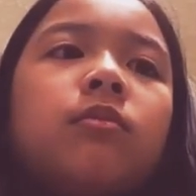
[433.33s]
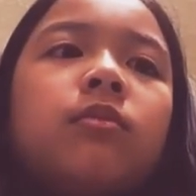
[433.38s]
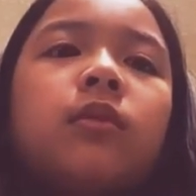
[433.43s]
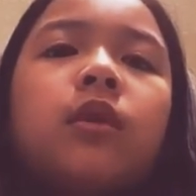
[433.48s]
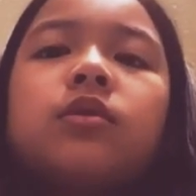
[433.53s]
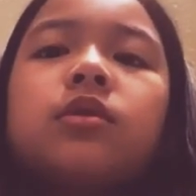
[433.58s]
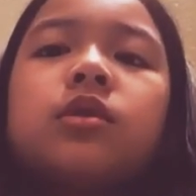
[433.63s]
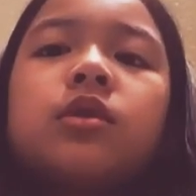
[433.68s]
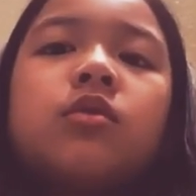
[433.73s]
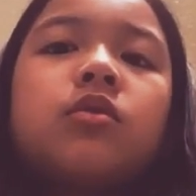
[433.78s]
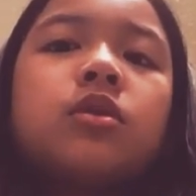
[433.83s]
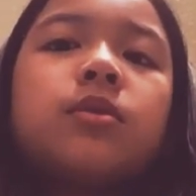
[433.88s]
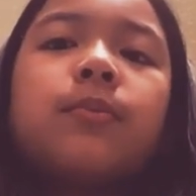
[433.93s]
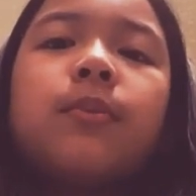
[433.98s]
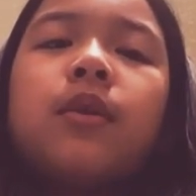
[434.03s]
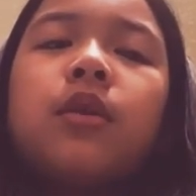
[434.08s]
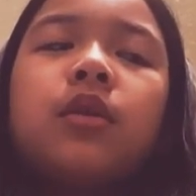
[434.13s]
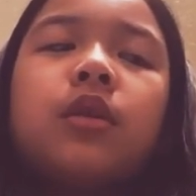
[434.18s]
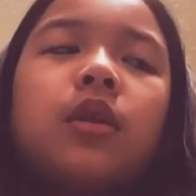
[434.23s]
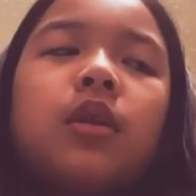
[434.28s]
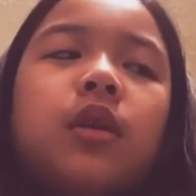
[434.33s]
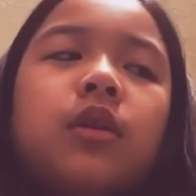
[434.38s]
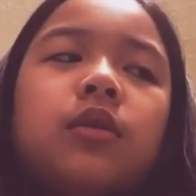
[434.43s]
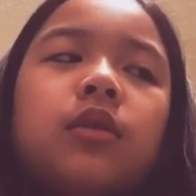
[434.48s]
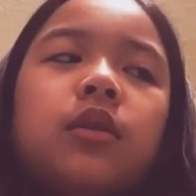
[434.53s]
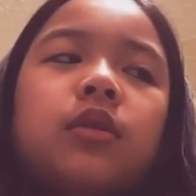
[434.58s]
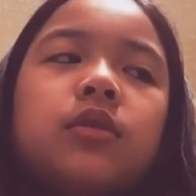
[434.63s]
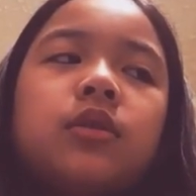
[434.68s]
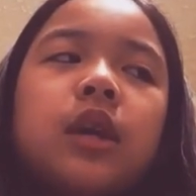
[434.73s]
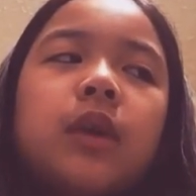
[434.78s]
There's still a spoiler
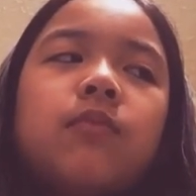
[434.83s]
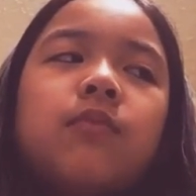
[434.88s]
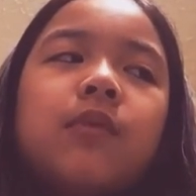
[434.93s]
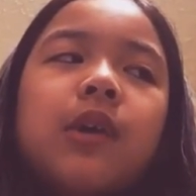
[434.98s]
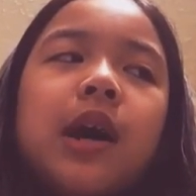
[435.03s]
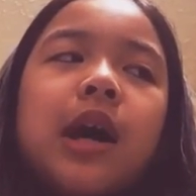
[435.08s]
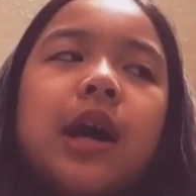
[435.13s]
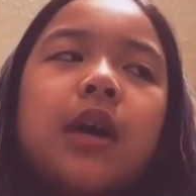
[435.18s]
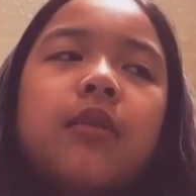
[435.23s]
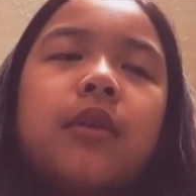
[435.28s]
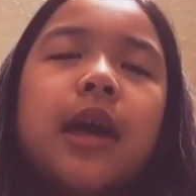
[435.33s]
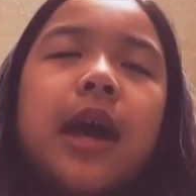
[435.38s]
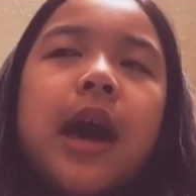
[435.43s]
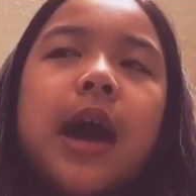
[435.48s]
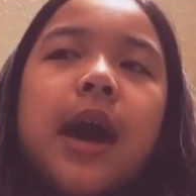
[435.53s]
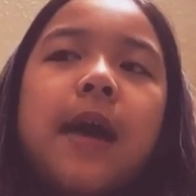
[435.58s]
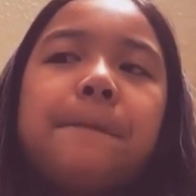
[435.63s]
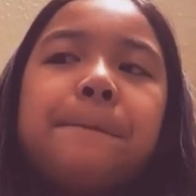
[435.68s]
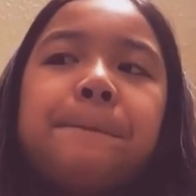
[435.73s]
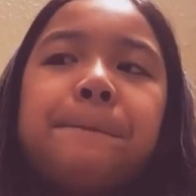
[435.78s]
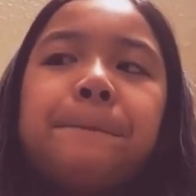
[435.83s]
alert somewhere, yeah.